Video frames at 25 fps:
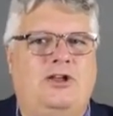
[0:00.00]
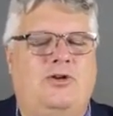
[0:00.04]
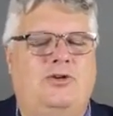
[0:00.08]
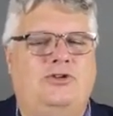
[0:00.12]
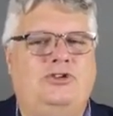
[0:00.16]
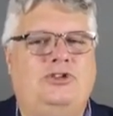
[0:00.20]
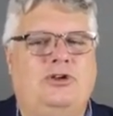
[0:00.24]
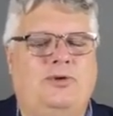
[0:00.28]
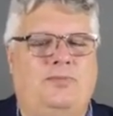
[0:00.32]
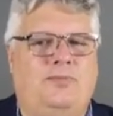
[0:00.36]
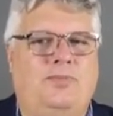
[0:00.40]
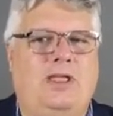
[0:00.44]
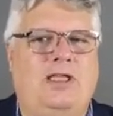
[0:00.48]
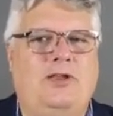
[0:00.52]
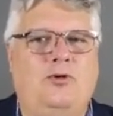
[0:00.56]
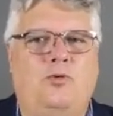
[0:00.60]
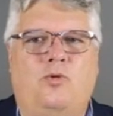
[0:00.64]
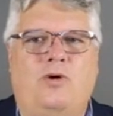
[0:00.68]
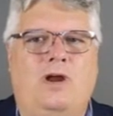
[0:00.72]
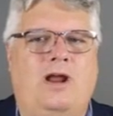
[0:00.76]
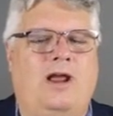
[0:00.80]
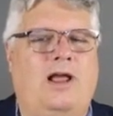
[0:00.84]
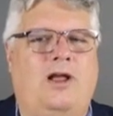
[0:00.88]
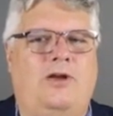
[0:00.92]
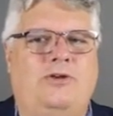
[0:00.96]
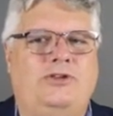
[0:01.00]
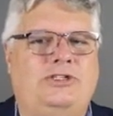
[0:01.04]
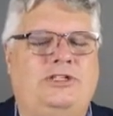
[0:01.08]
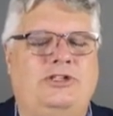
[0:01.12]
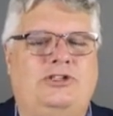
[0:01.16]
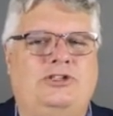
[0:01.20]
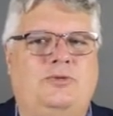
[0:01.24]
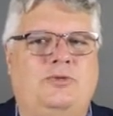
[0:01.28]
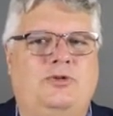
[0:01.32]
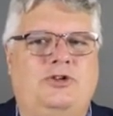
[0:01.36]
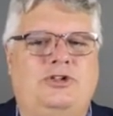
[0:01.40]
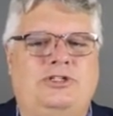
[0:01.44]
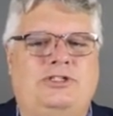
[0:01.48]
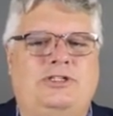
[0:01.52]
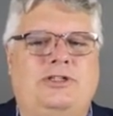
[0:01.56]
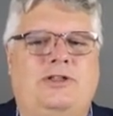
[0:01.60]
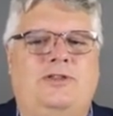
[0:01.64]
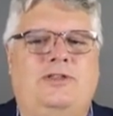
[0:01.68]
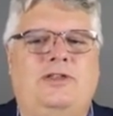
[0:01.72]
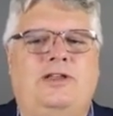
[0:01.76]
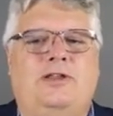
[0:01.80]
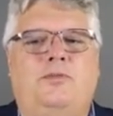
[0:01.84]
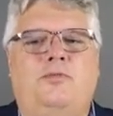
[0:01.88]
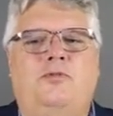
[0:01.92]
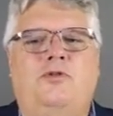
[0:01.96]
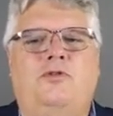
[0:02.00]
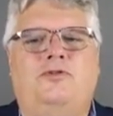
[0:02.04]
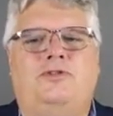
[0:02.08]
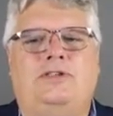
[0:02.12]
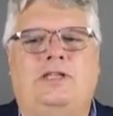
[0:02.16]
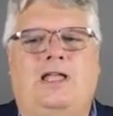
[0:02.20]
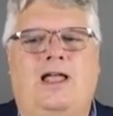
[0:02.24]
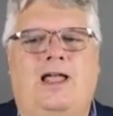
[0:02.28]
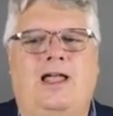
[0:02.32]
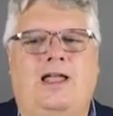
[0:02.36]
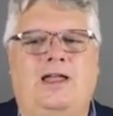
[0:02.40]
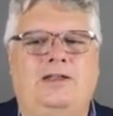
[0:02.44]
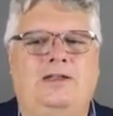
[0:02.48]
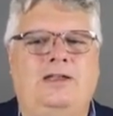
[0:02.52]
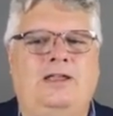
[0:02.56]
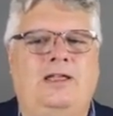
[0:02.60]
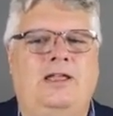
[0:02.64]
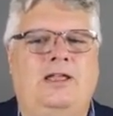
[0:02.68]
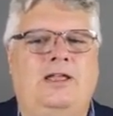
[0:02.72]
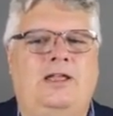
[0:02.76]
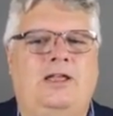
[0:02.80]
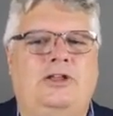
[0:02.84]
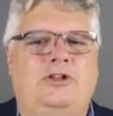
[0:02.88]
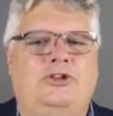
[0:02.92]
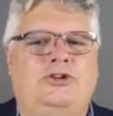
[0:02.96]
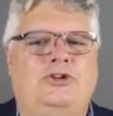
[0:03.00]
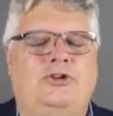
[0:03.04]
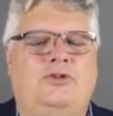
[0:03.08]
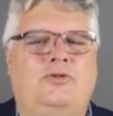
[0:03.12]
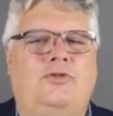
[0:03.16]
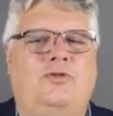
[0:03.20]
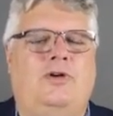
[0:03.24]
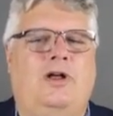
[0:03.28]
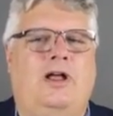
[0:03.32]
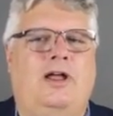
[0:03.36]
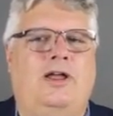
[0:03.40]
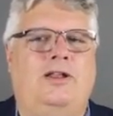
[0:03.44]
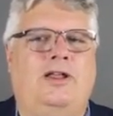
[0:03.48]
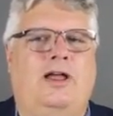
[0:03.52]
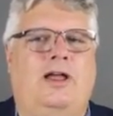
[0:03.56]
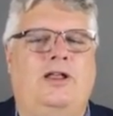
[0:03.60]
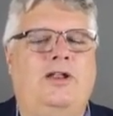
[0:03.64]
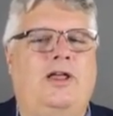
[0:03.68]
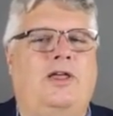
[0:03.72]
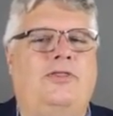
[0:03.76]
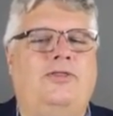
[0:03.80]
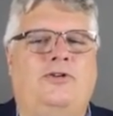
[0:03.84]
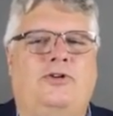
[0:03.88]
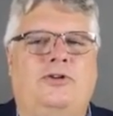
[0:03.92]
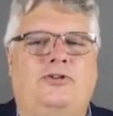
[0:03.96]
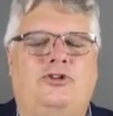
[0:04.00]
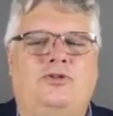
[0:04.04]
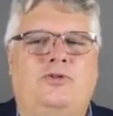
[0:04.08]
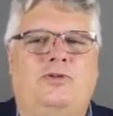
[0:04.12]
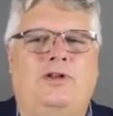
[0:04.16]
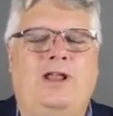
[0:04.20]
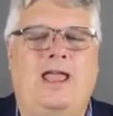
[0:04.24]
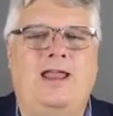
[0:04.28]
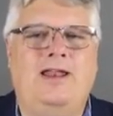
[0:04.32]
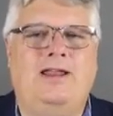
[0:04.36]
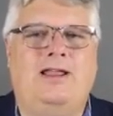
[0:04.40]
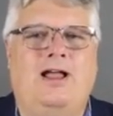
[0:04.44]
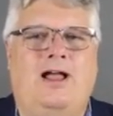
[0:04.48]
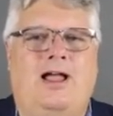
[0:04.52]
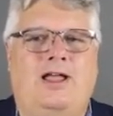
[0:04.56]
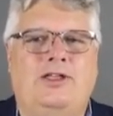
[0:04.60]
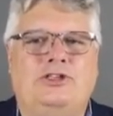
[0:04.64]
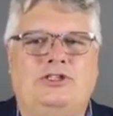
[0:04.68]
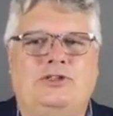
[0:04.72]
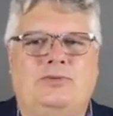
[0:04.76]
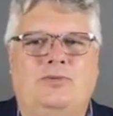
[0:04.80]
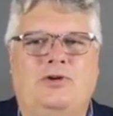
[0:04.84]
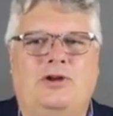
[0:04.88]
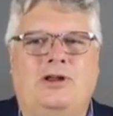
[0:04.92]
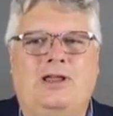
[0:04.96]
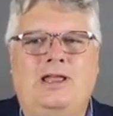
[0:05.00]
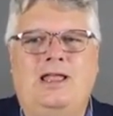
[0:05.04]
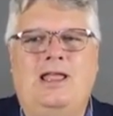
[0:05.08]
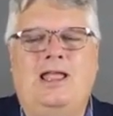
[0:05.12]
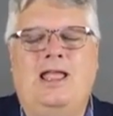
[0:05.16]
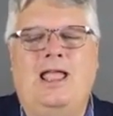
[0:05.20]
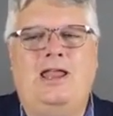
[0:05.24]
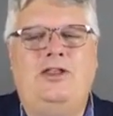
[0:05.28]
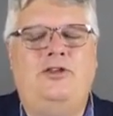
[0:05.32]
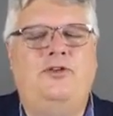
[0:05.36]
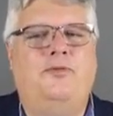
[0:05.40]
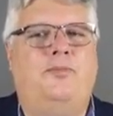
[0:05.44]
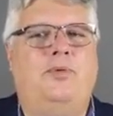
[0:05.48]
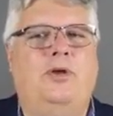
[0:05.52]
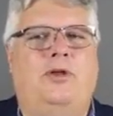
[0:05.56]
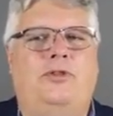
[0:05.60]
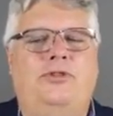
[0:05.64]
goes to your big warehouse distribution center, and then moves on to an end customer, and you